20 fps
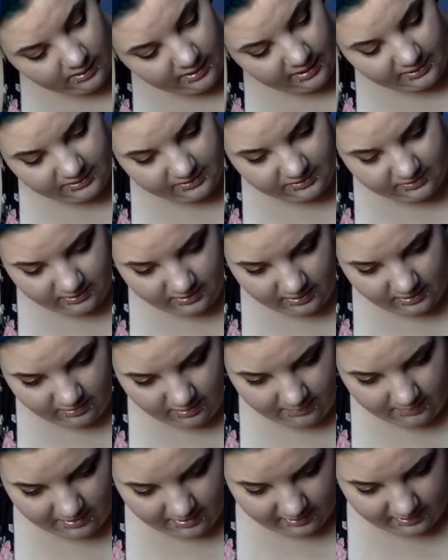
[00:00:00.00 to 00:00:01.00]
Actually, no,
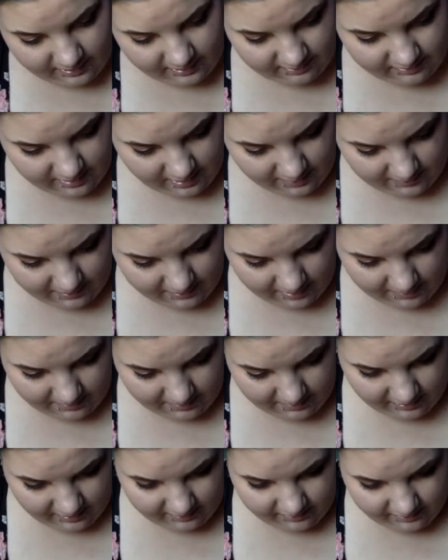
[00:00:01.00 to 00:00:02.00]
I'm not going to use that one. I'm
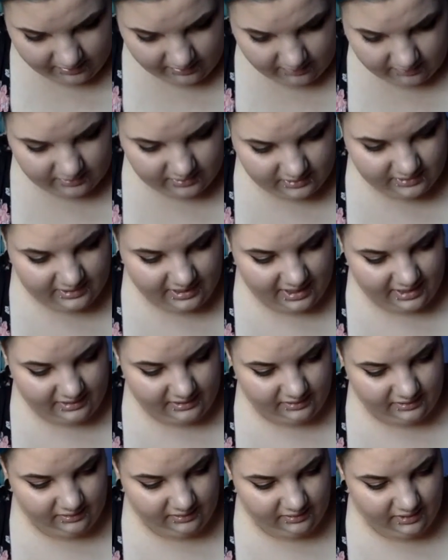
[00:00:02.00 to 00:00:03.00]
going to use the Ultra
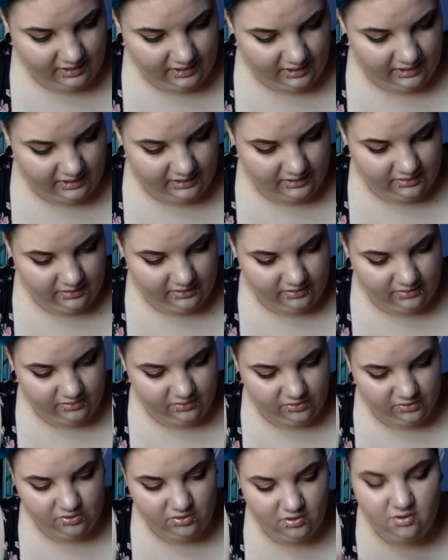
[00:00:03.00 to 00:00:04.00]
Satin in
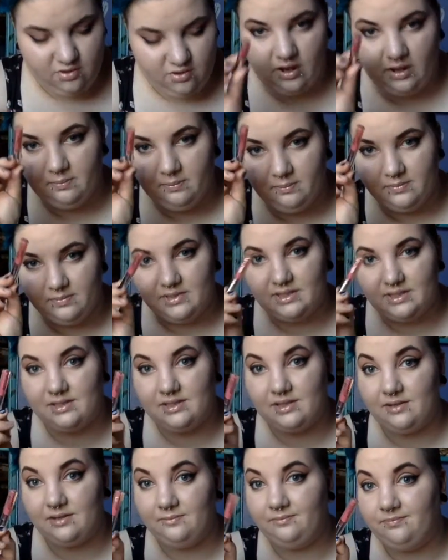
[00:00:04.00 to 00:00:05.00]
Schnookums.
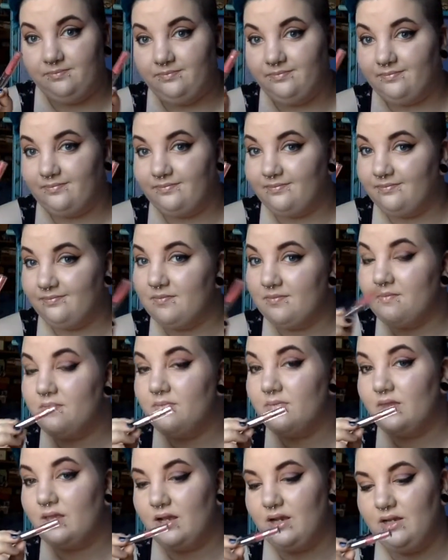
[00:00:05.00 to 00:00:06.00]

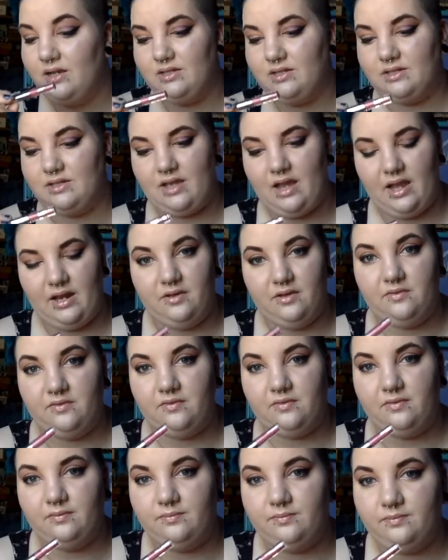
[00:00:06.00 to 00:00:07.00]
Because it's kind of,
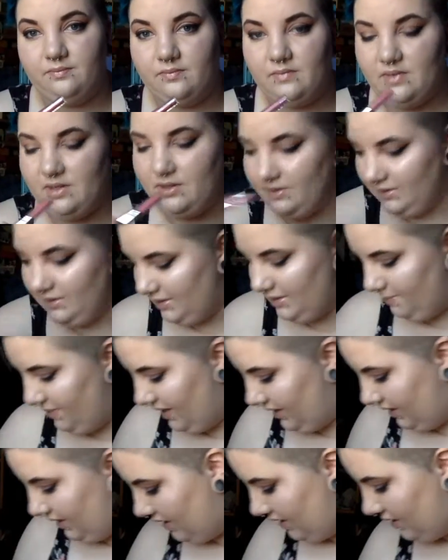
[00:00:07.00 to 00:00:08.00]
oh, it's a
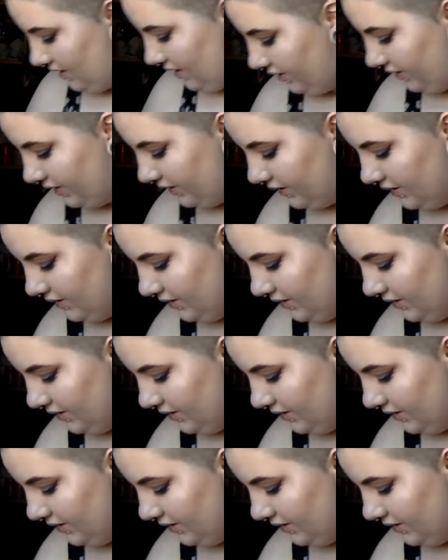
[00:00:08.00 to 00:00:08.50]
pinky color.